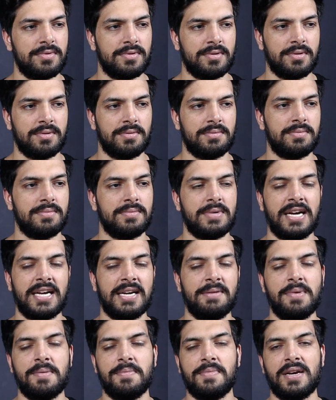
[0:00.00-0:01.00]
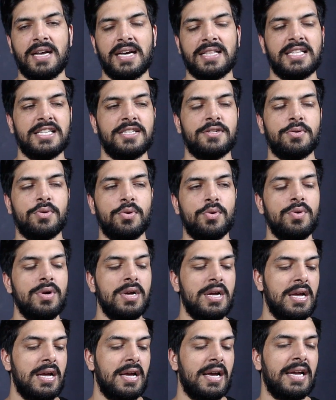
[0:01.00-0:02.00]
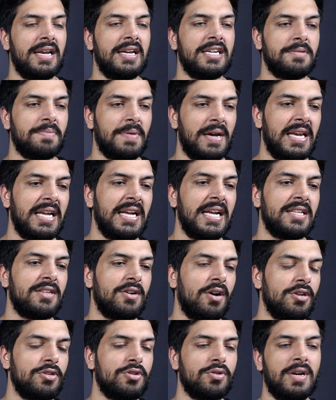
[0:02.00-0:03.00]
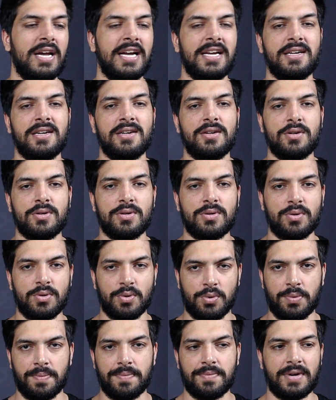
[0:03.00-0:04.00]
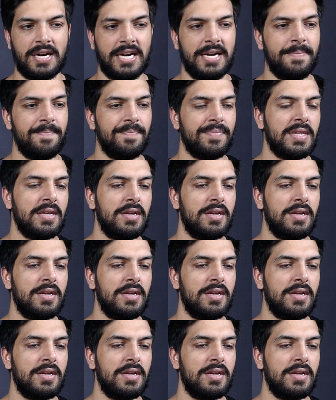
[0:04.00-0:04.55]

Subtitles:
So I remember like this. Q in a spelling is also like Q, right?